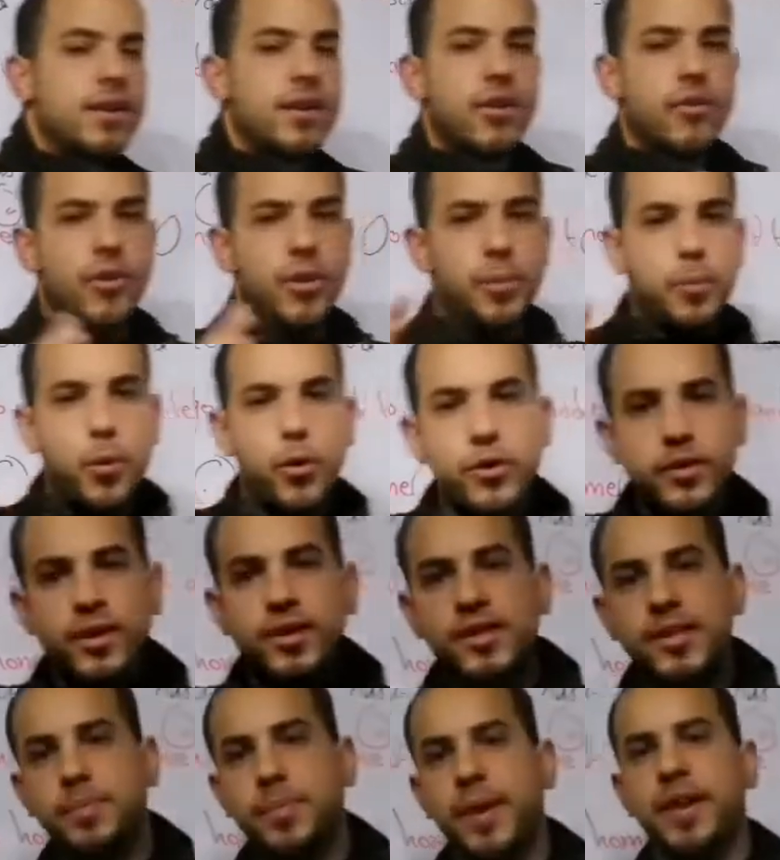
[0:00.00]
reported
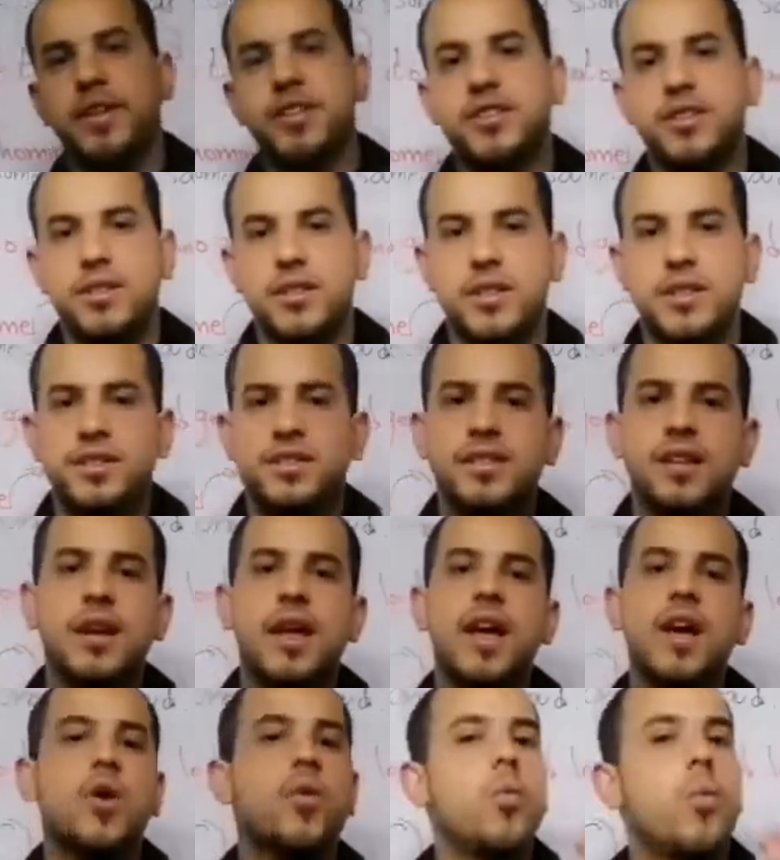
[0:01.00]
speech, it's
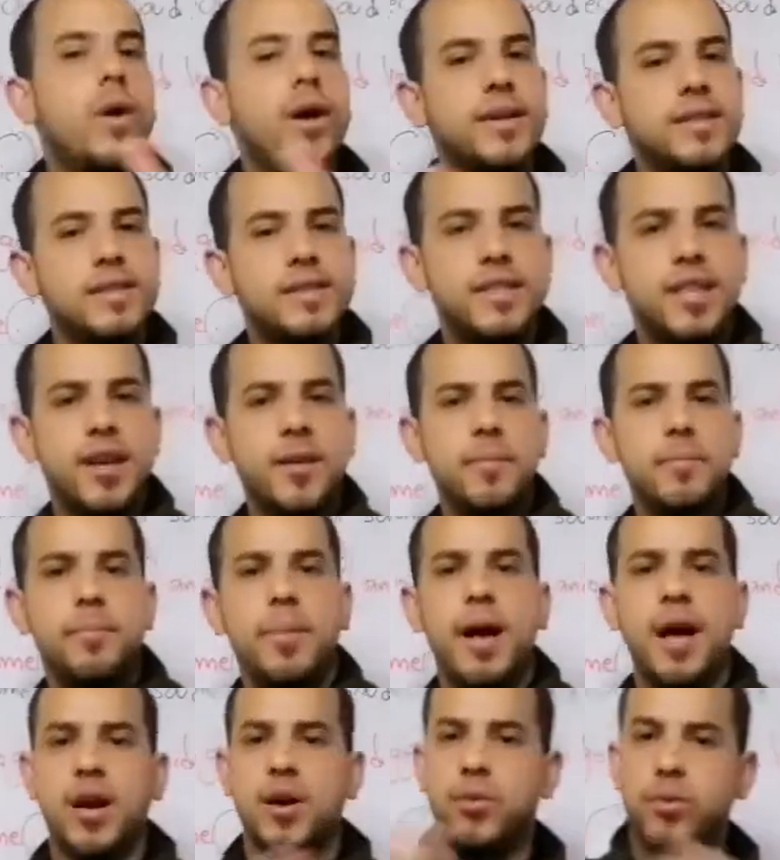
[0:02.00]
like one step
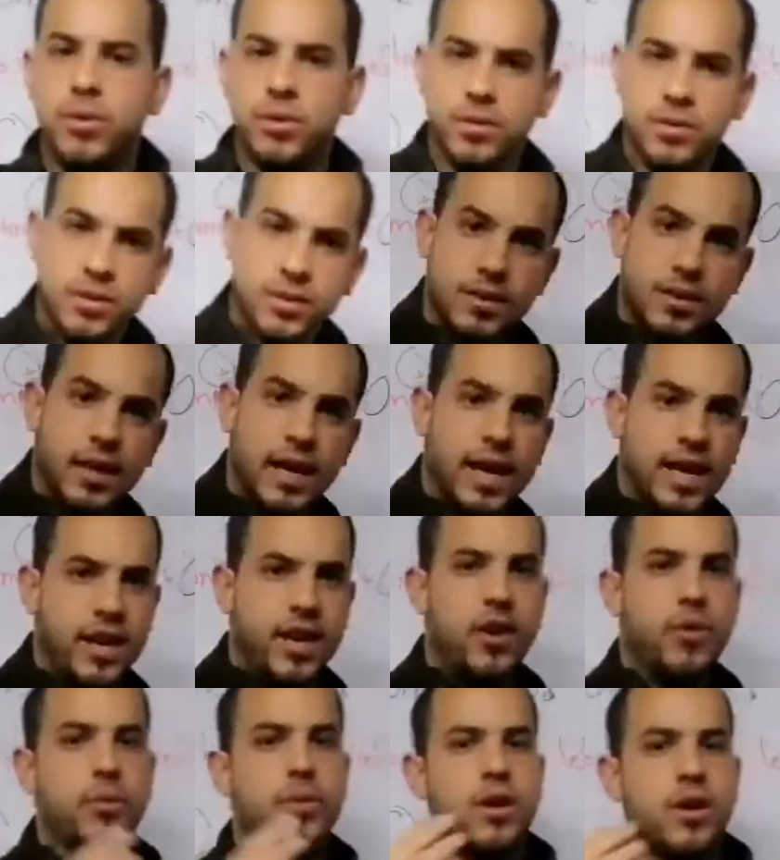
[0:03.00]
backward. And
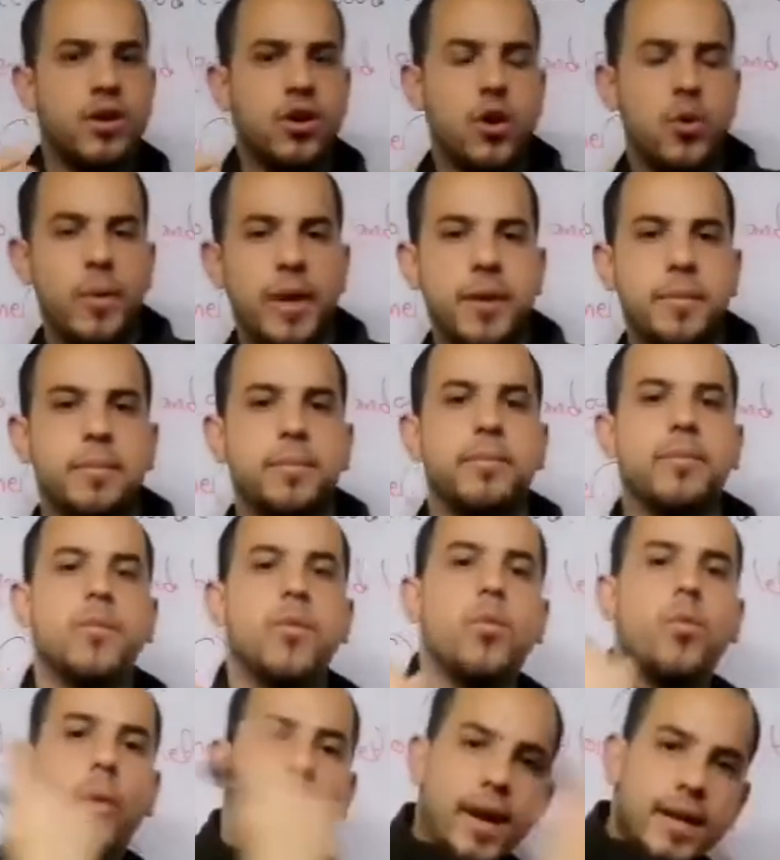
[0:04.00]
here we are going
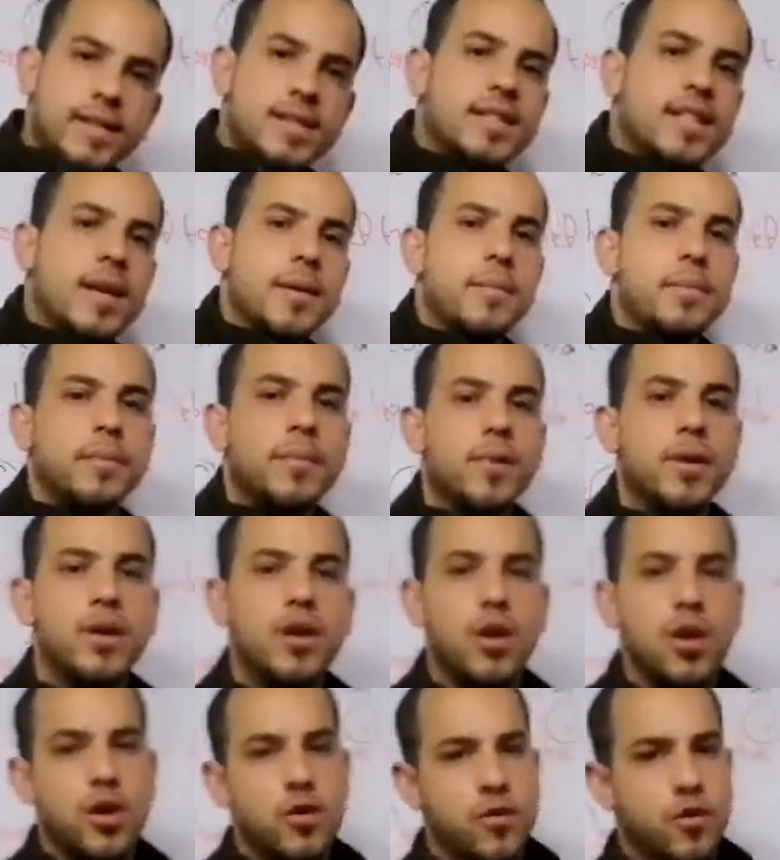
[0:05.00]
one step
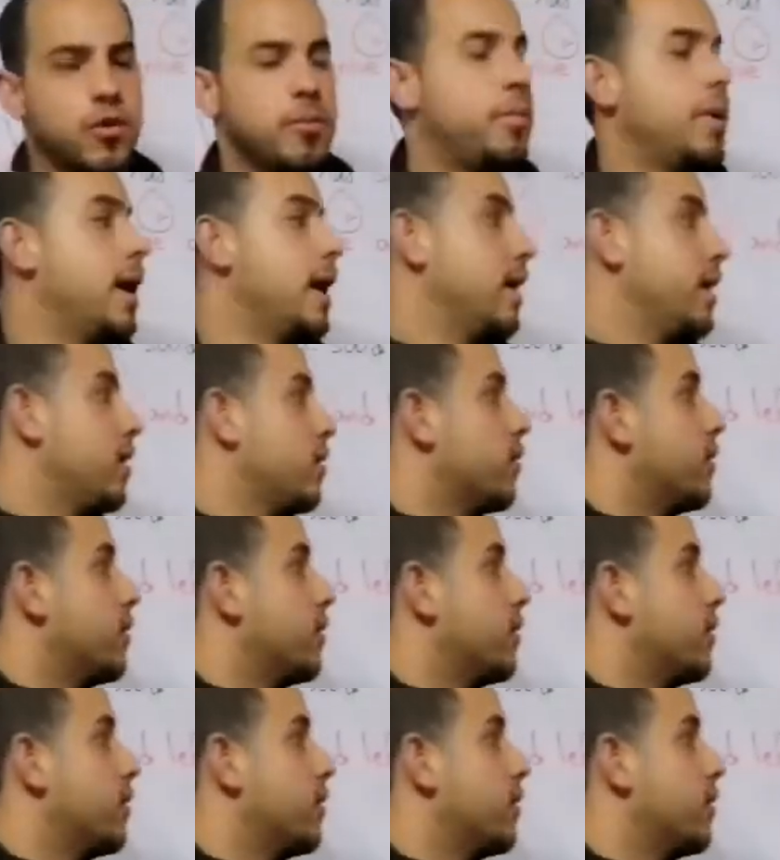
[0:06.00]
for back,